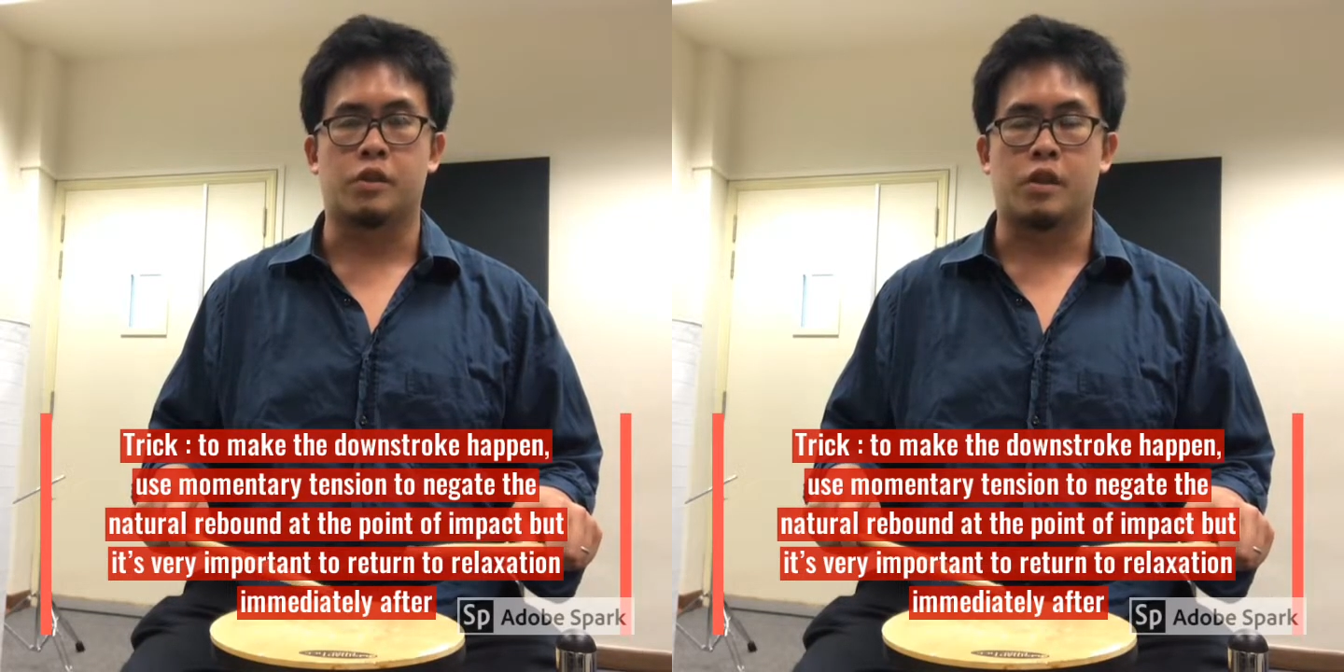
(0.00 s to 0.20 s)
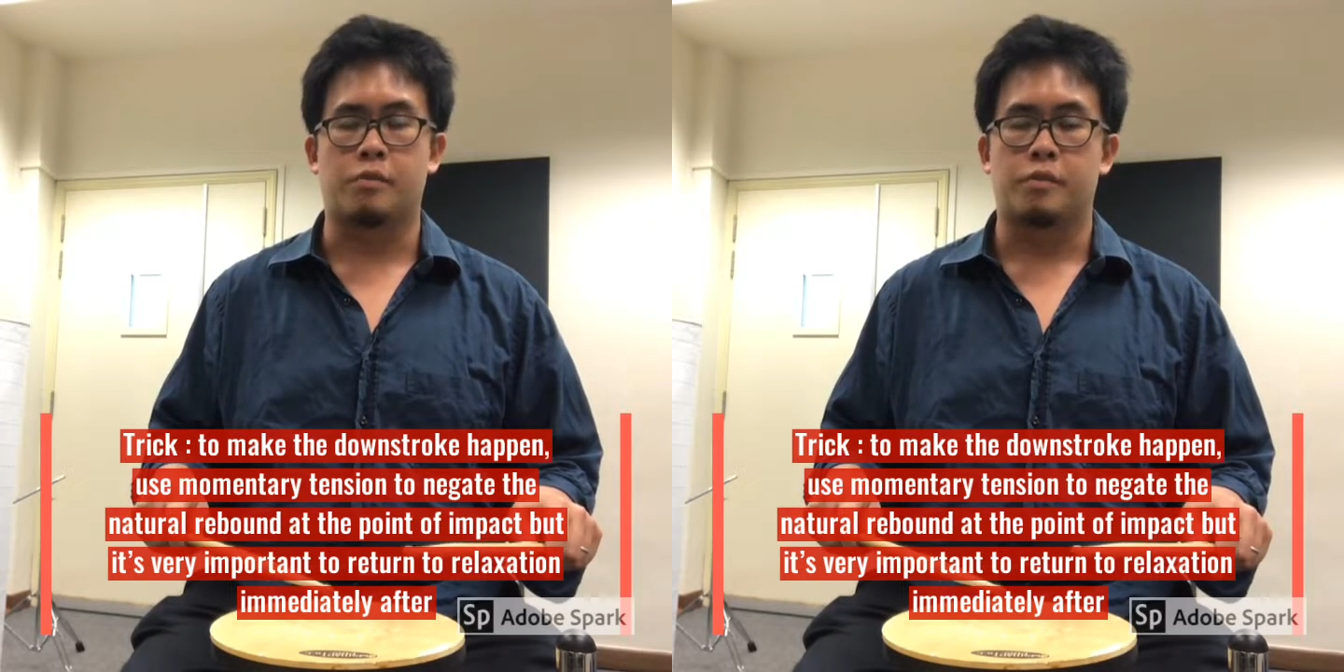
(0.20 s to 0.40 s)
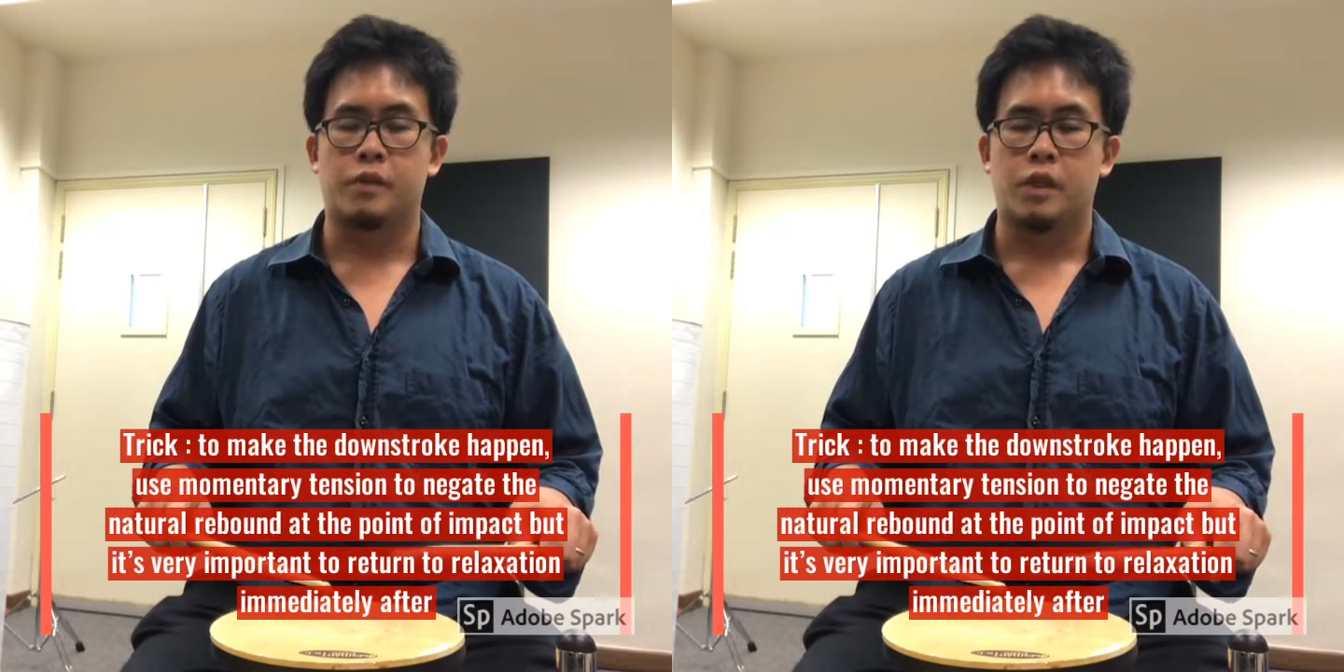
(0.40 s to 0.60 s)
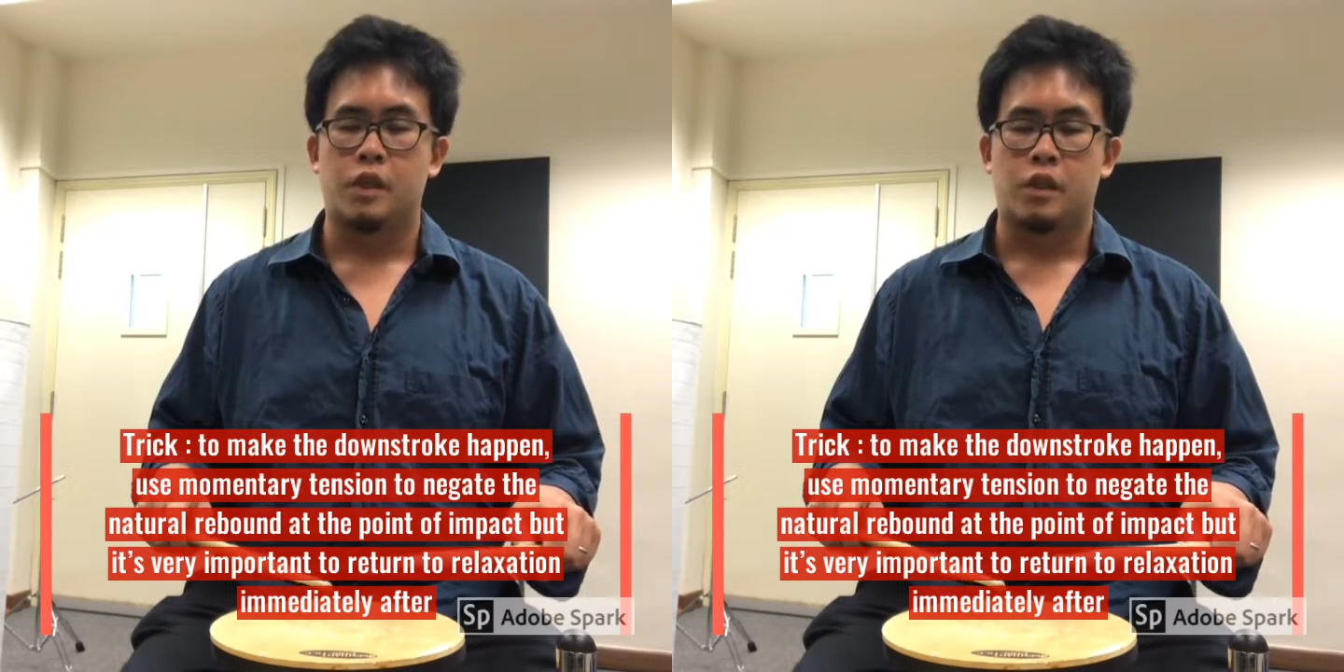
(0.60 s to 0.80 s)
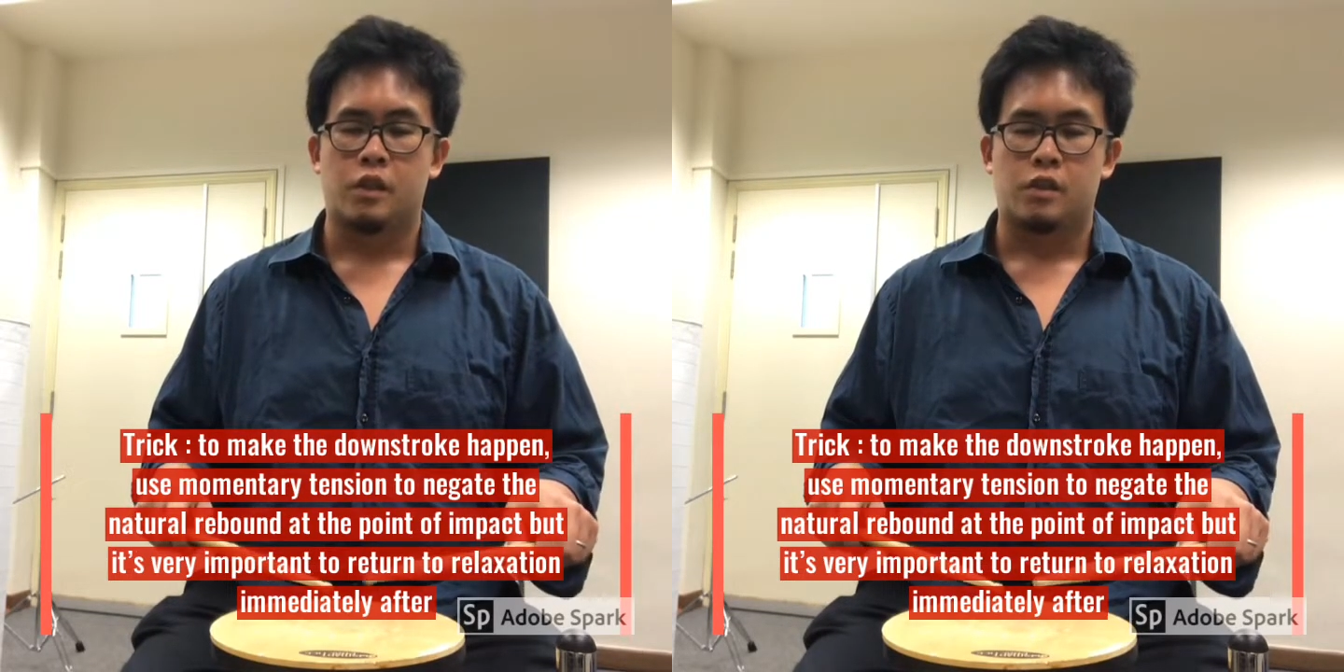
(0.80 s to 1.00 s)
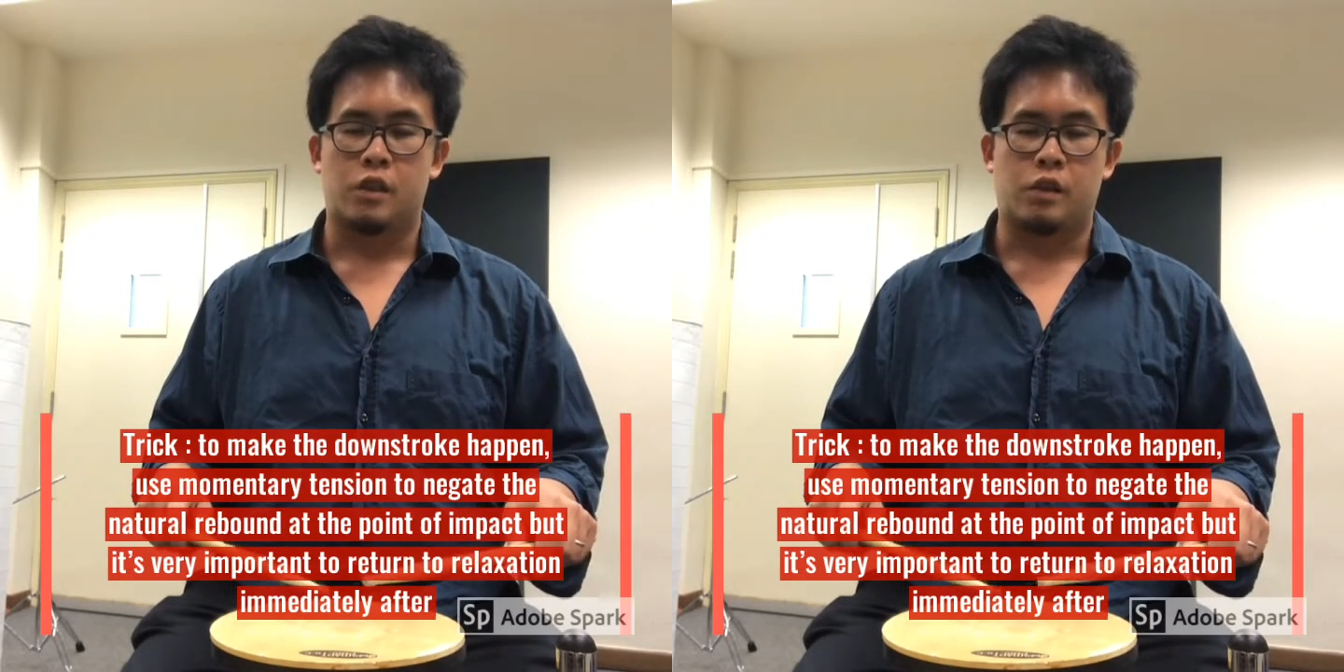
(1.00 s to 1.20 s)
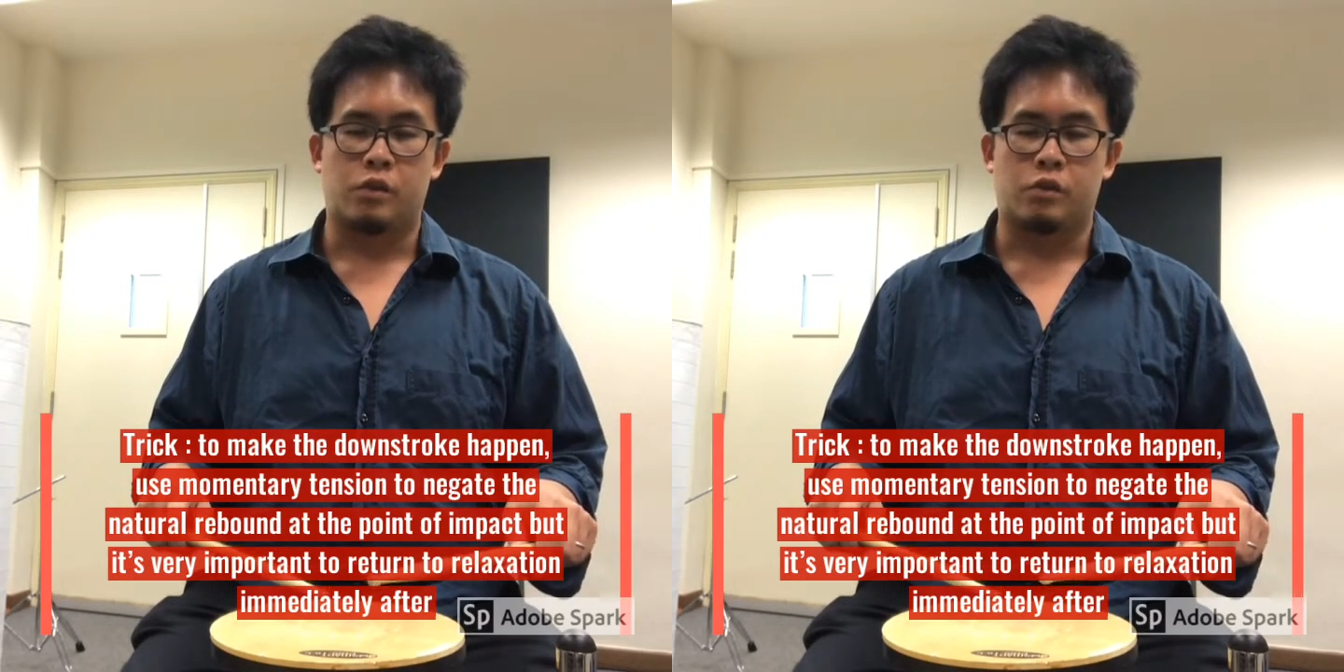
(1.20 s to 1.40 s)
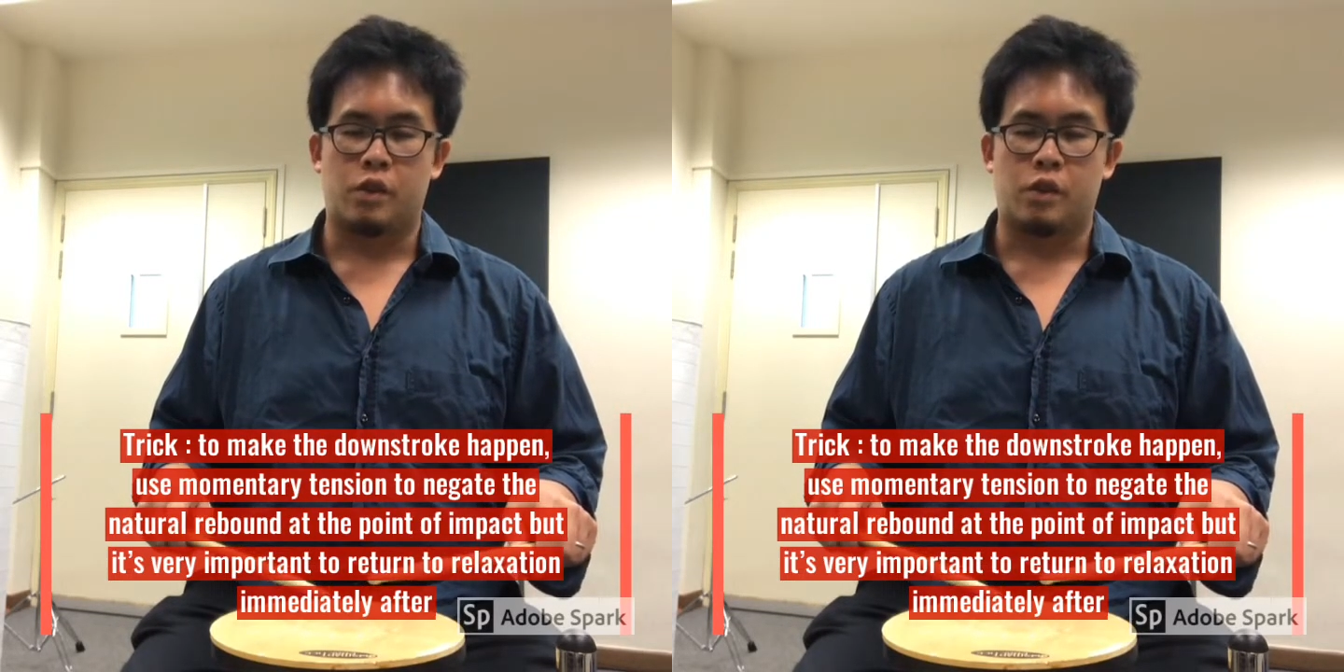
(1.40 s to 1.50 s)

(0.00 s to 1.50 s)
drum. Now,